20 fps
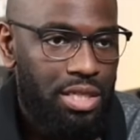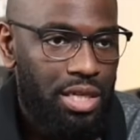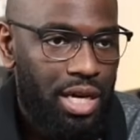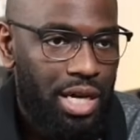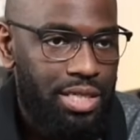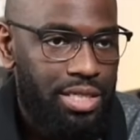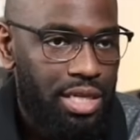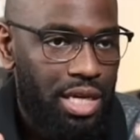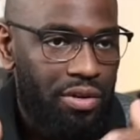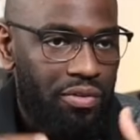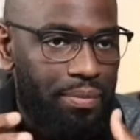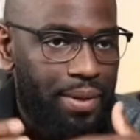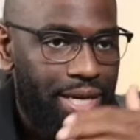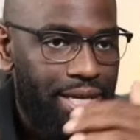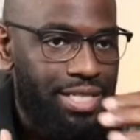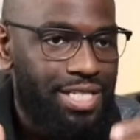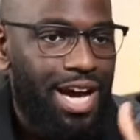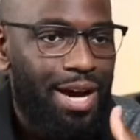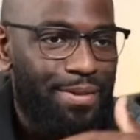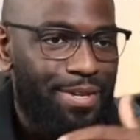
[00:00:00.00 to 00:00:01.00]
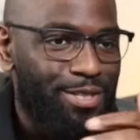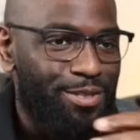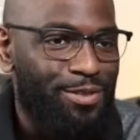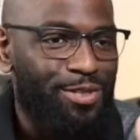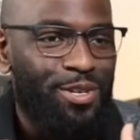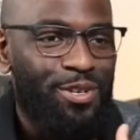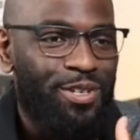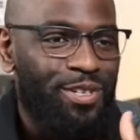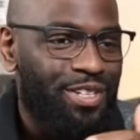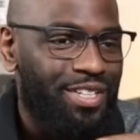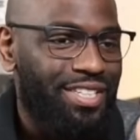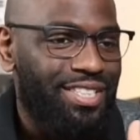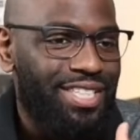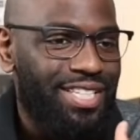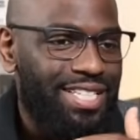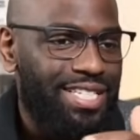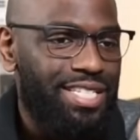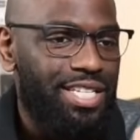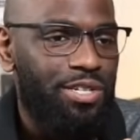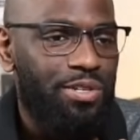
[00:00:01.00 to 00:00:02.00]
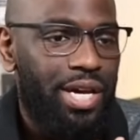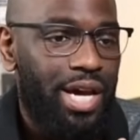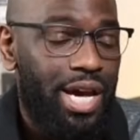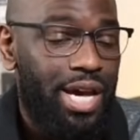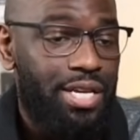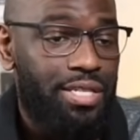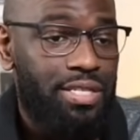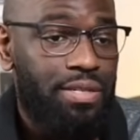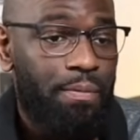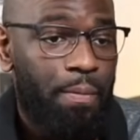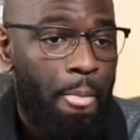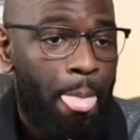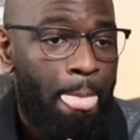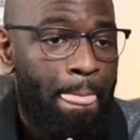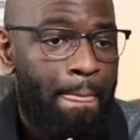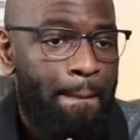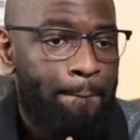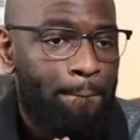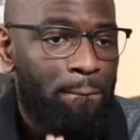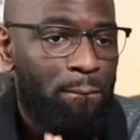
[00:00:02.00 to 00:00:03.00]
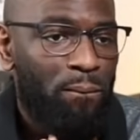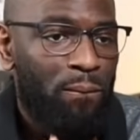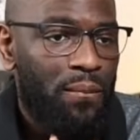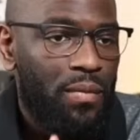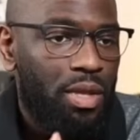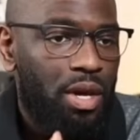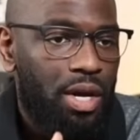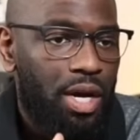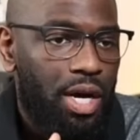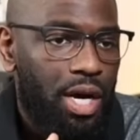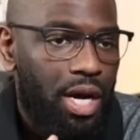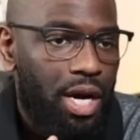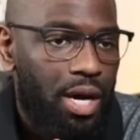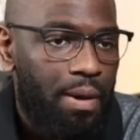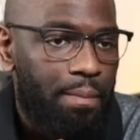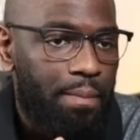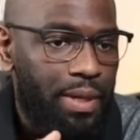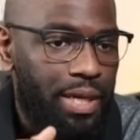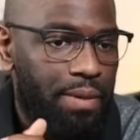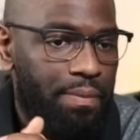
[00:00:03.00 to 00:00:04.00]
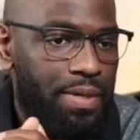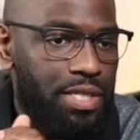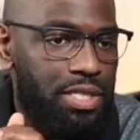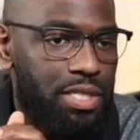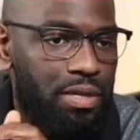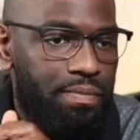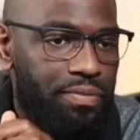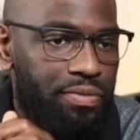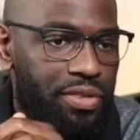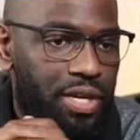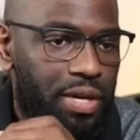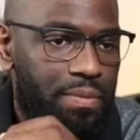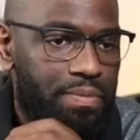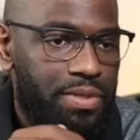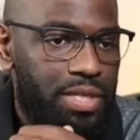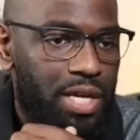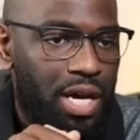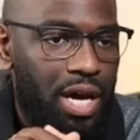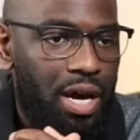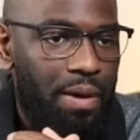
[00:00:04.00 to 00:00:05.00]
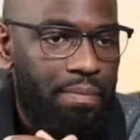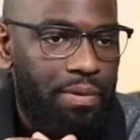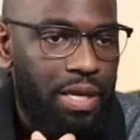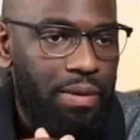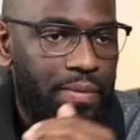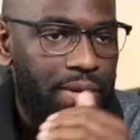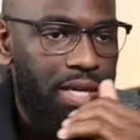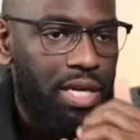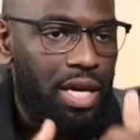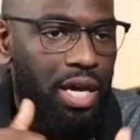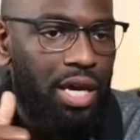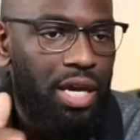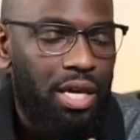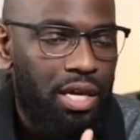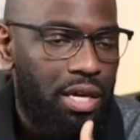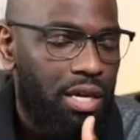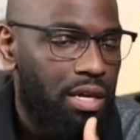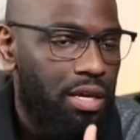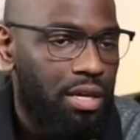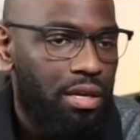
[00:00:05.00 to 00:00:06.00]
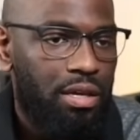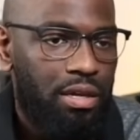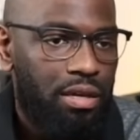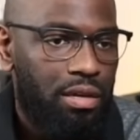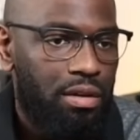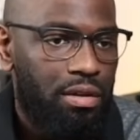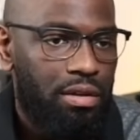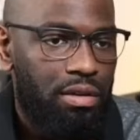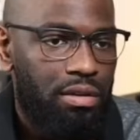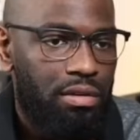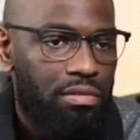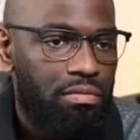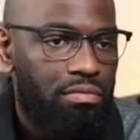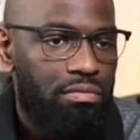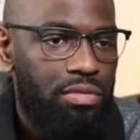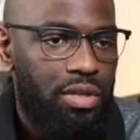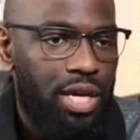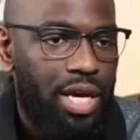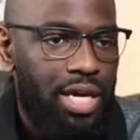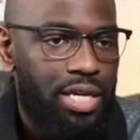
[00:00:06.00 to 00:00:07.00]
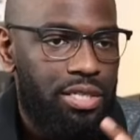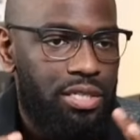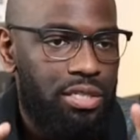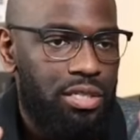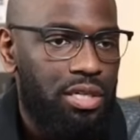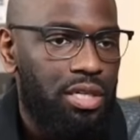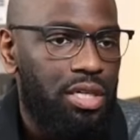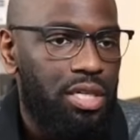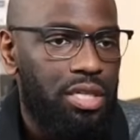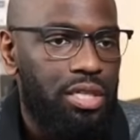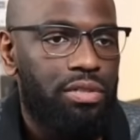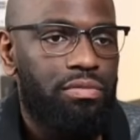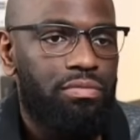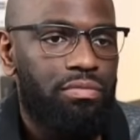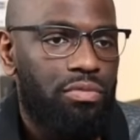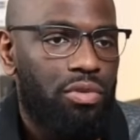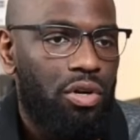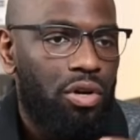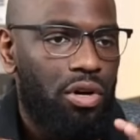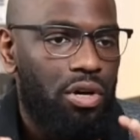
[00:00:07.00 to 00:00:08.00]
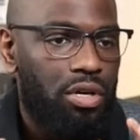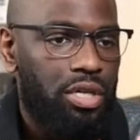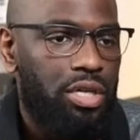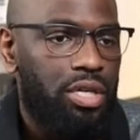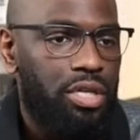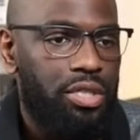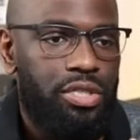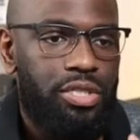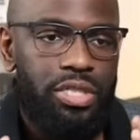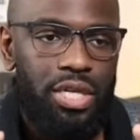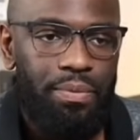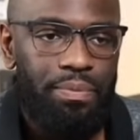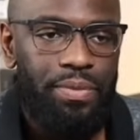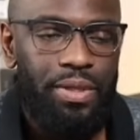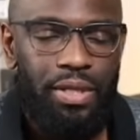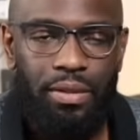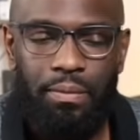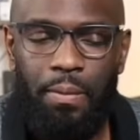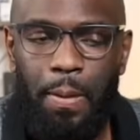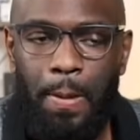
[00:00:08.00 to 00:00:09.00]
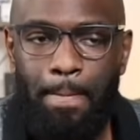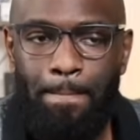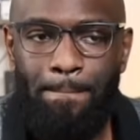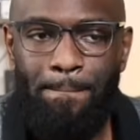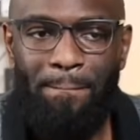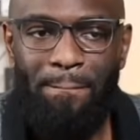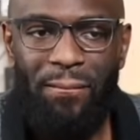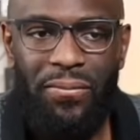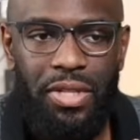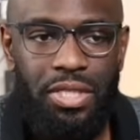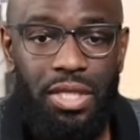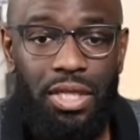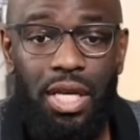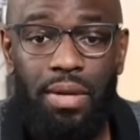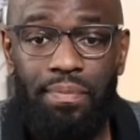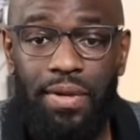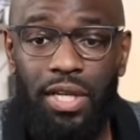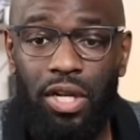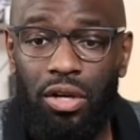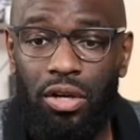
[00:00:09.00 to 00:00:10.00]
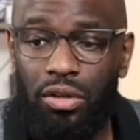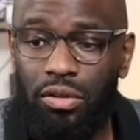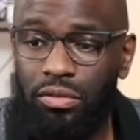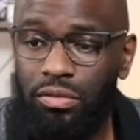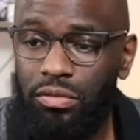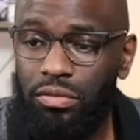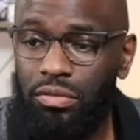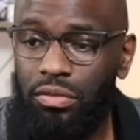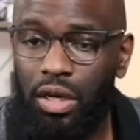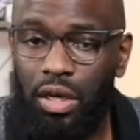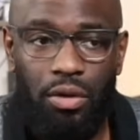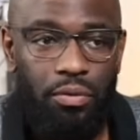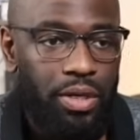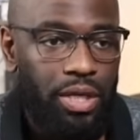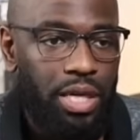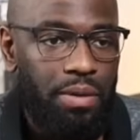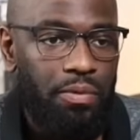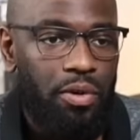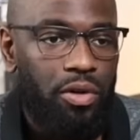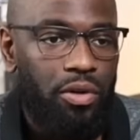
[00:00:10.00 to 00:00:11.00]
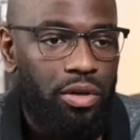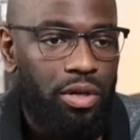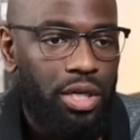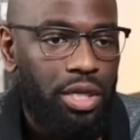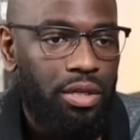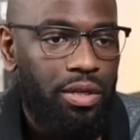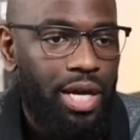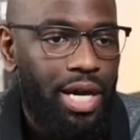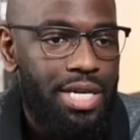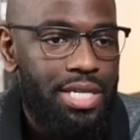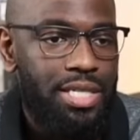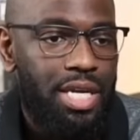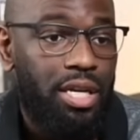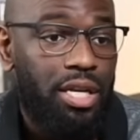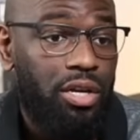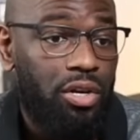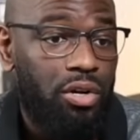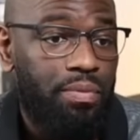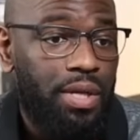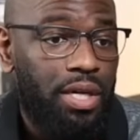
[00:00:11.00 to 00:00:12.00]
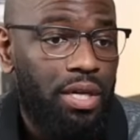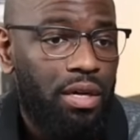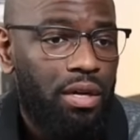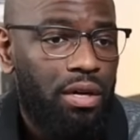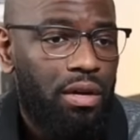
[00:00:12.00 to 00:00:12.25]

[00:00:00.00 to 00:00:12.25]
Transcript: I see everybody's comments. What's going on? Good to see you guys. But give me some thumbs up. Give me a yes, good, all good, something, just to let me know. I don't want to keep going and you guys can't hear me.